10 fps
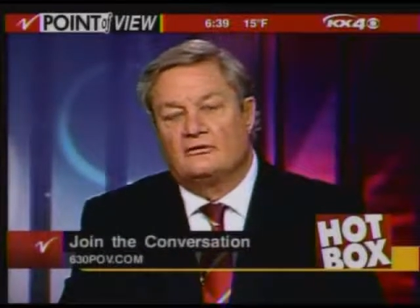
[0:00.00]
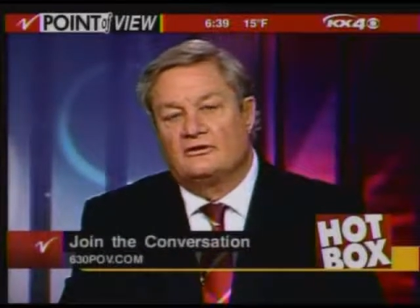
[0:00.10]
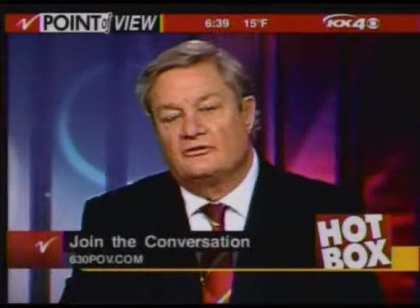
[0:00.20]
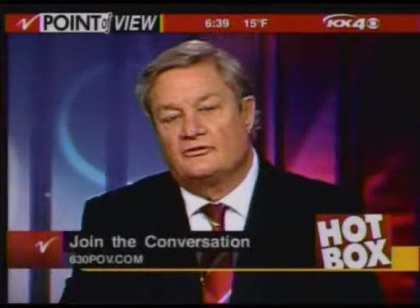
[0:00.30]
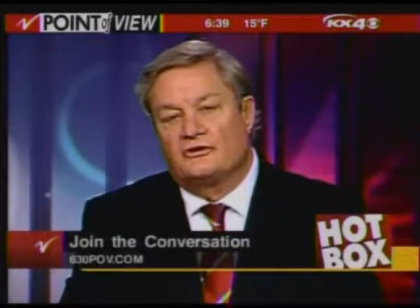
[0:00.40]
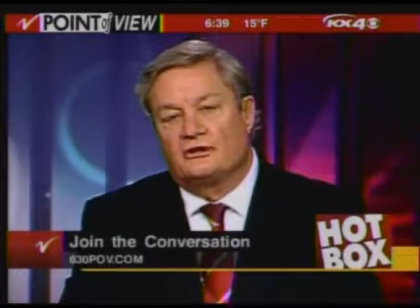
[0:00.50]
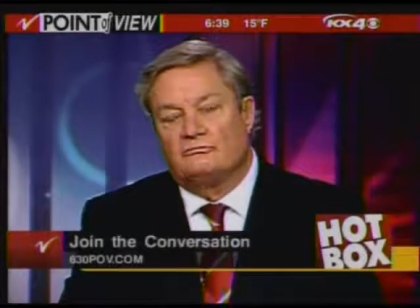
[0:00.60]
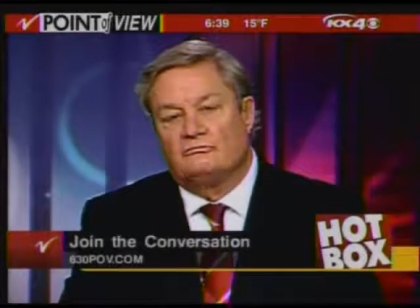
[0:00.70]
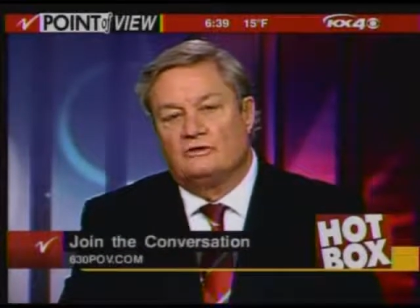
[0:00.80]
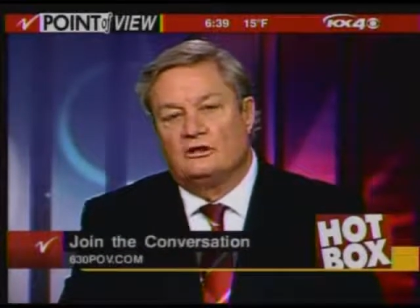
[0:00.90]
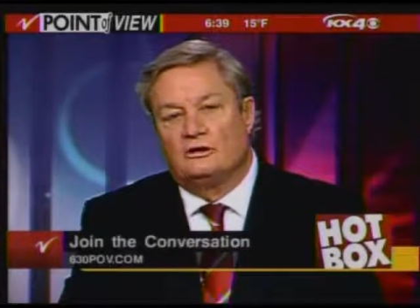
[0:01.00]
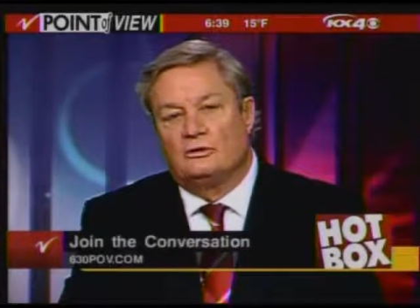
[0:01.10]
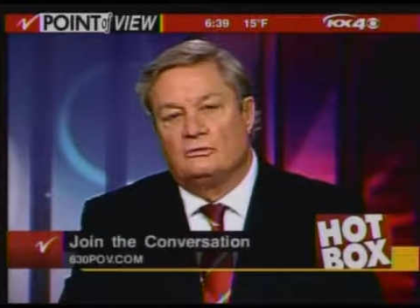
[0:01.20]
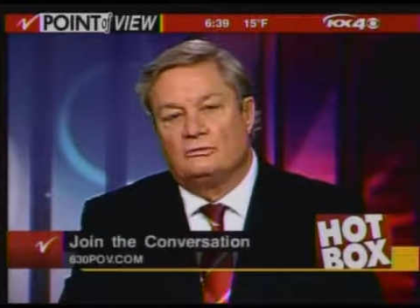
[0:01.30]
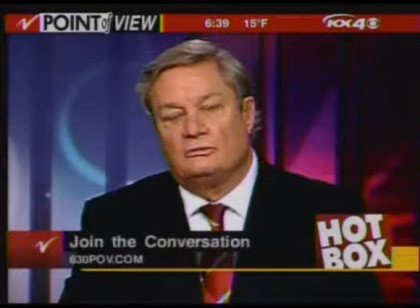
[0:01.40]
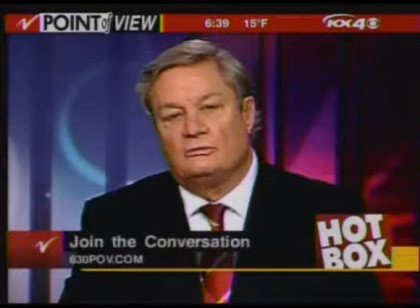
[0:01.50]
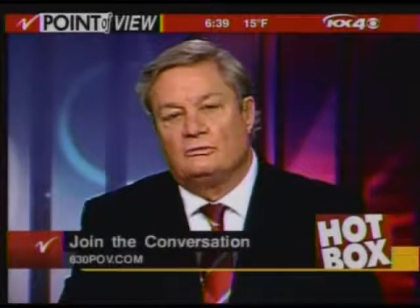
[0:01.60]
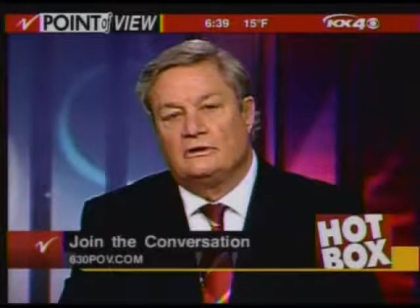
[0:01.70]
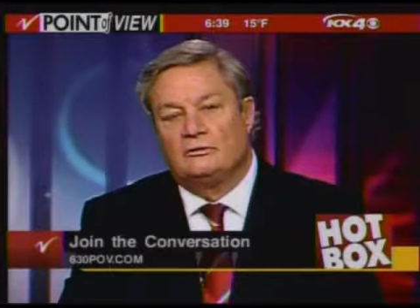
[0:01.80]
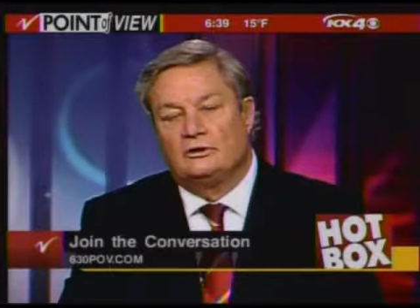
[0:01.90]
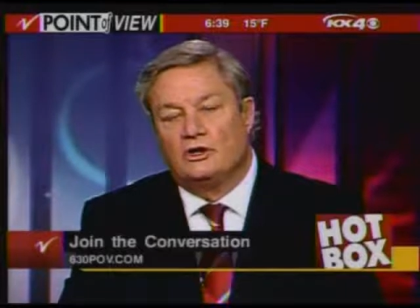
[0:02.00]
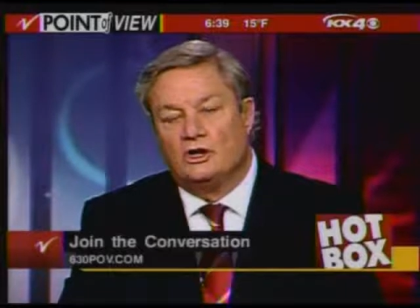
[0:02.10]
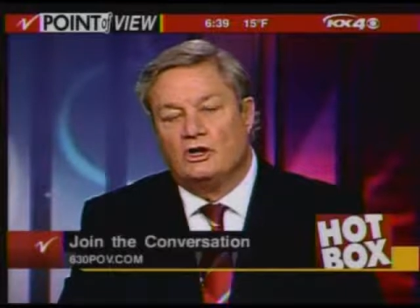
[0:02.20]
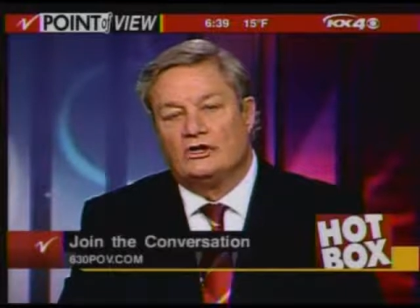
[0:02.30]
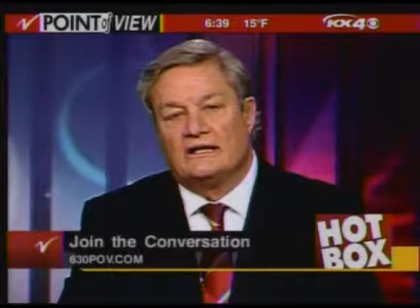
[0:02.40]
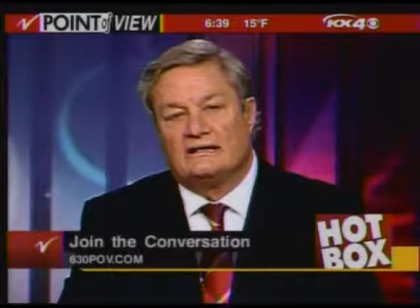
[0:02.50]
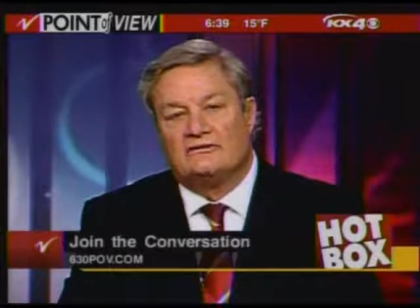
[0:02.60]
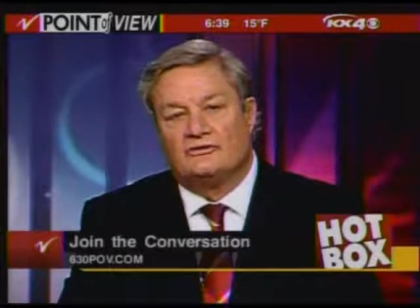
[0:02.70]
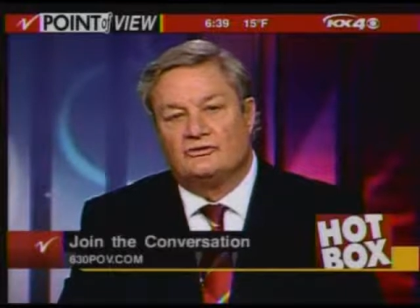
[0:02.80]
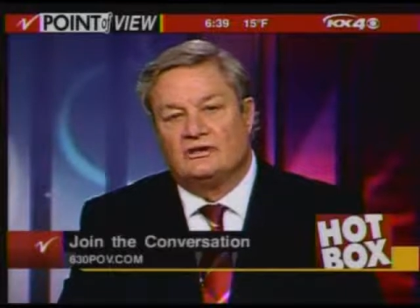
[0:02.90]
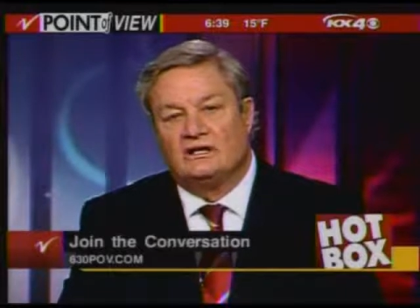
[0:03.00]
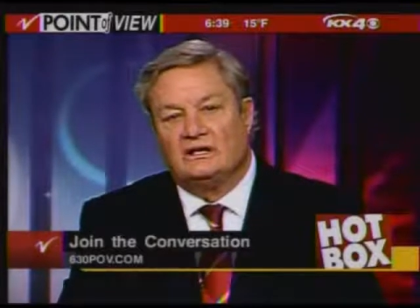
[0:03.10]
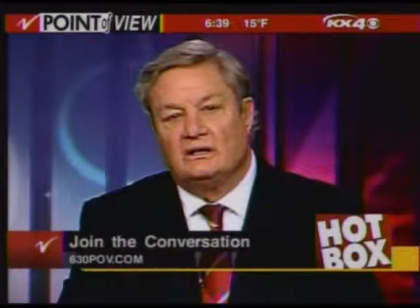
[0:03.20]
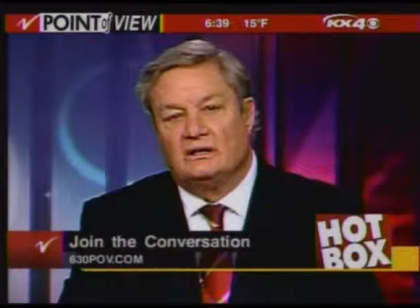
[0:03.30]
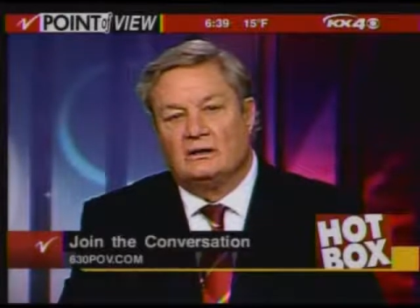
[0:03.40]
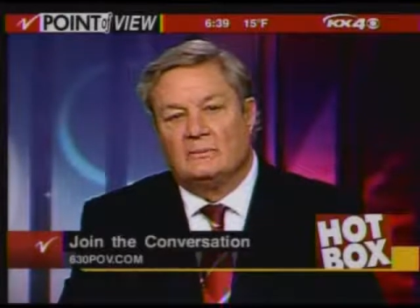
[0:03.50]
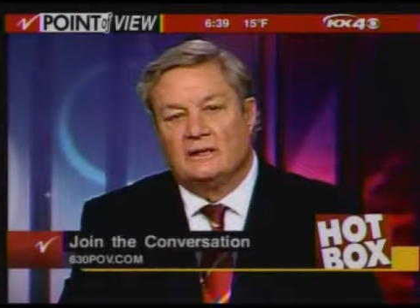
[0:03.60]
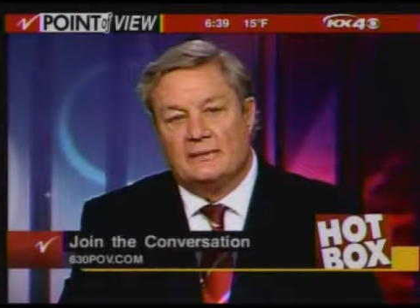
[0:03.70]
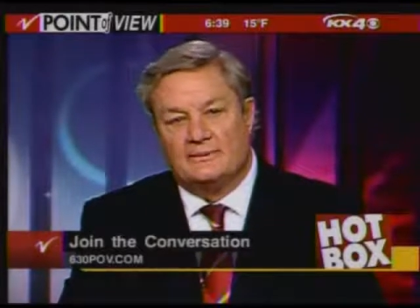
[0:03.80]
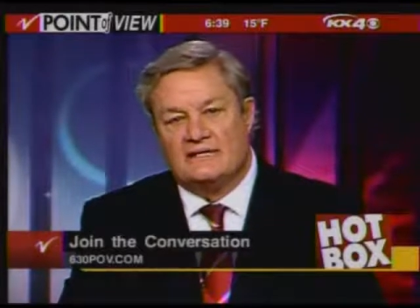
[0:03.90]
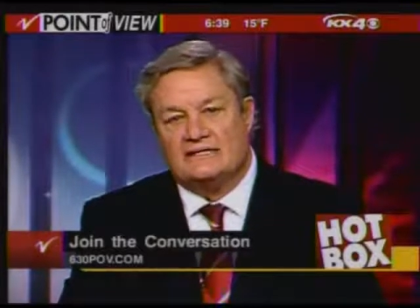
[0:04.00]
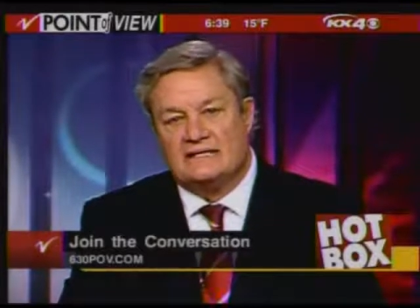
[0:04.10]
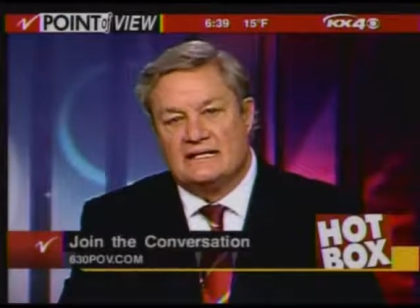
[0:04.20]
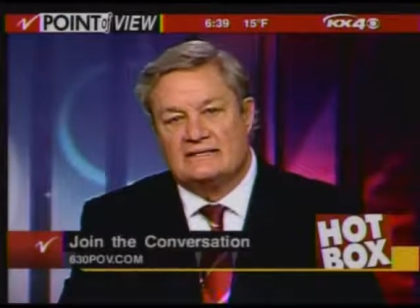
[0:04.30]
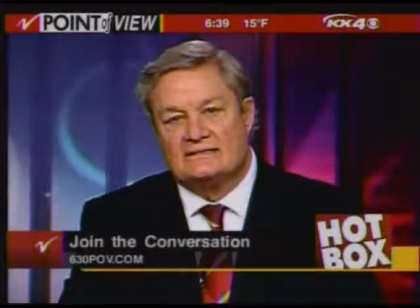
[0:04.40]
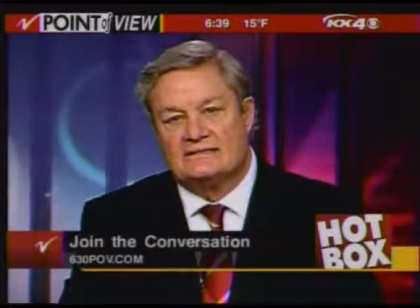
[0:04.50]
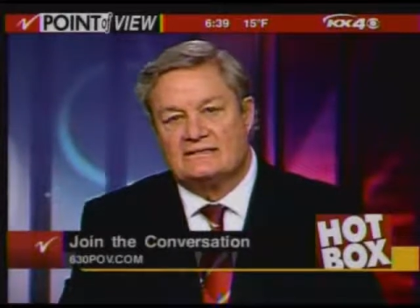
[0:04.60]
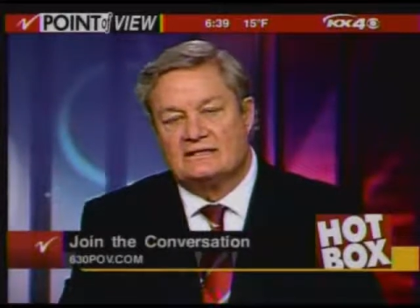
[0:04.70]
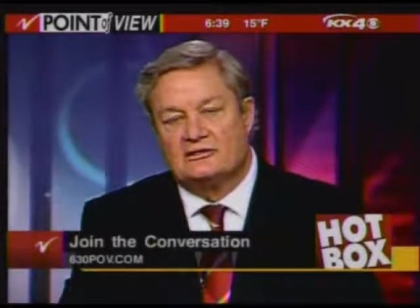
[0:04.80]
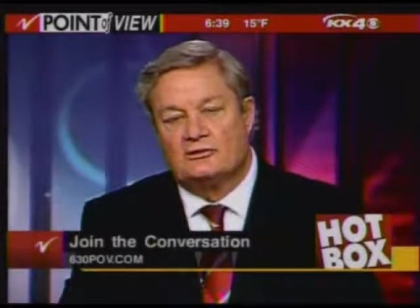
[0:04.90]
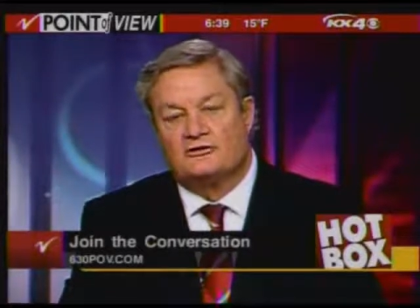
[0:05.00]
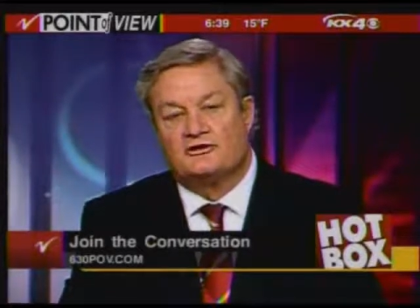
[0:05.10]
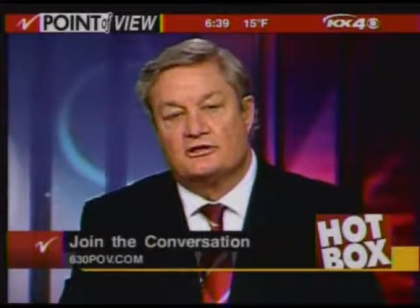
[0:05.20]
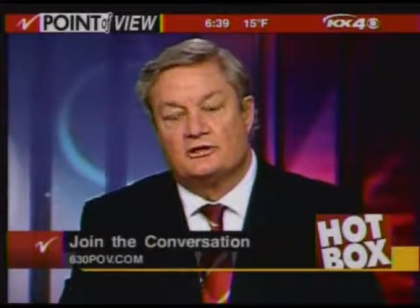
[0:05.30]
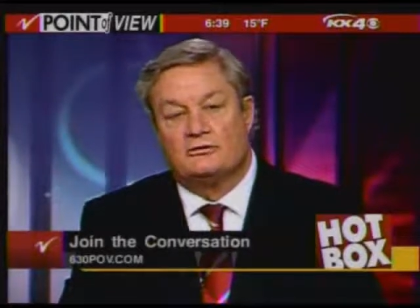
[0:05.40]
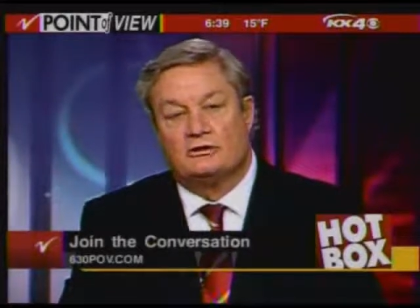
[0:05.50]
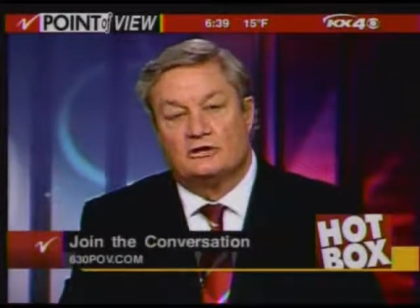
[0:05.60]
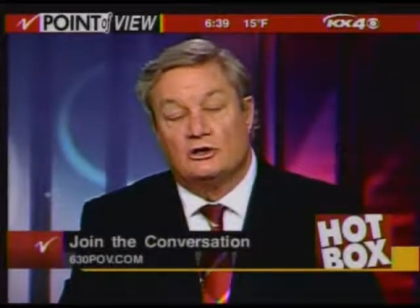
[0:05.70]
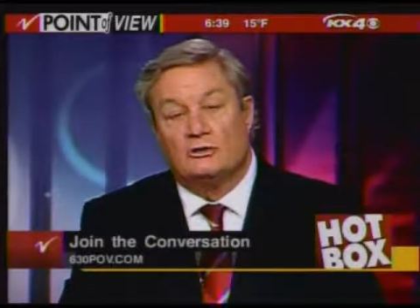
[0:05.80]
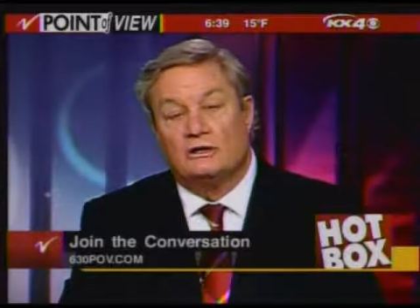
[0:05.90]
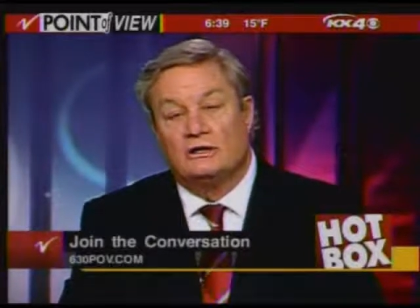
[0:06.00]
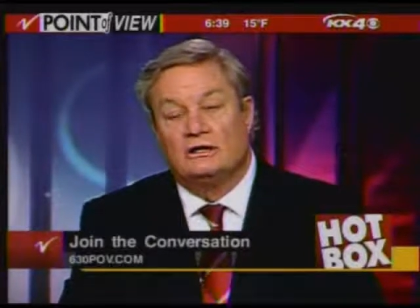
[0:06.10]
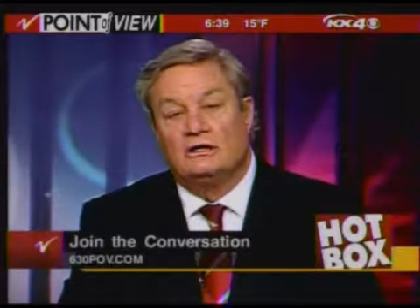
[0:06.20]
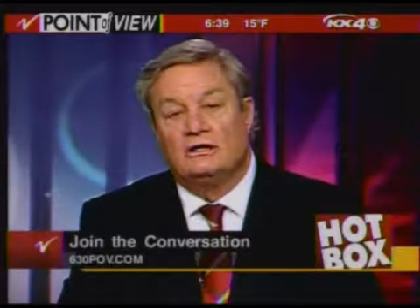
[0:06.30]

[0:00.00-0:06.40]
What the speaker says: Chris, that, you know, we would all like to see our property taxes in North Dakota lower.